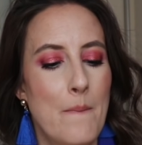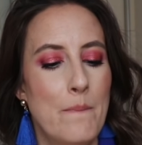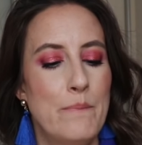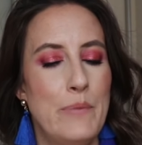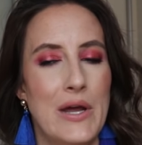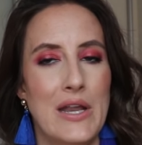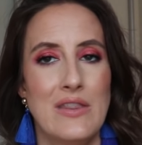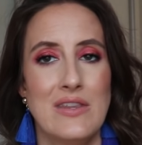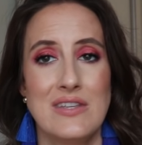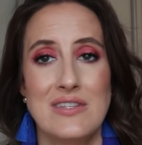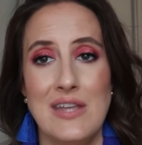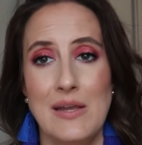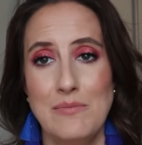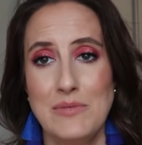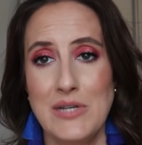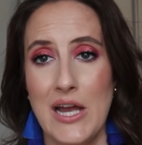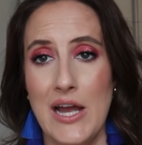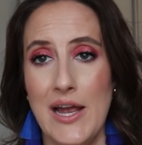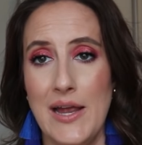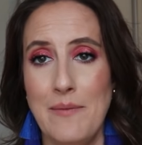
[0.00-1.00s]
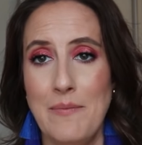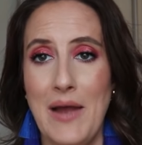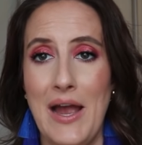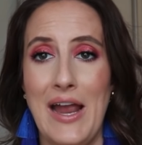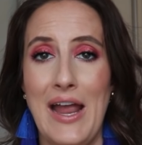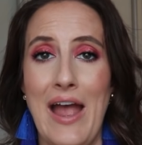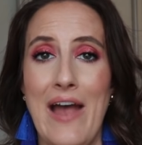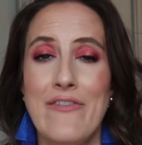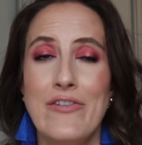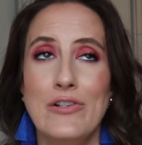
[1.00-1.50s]
But at the same time, I
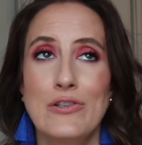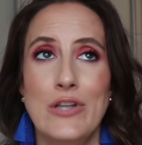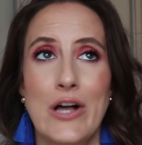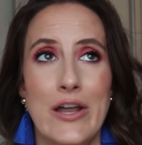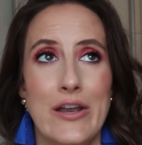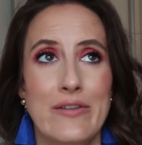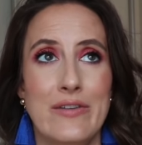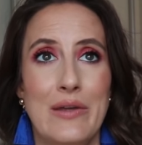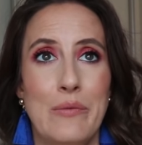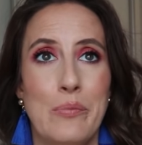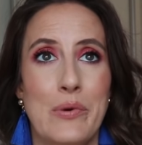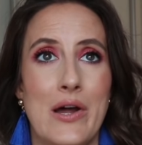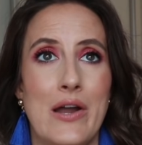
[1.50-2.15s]
have a lot of lip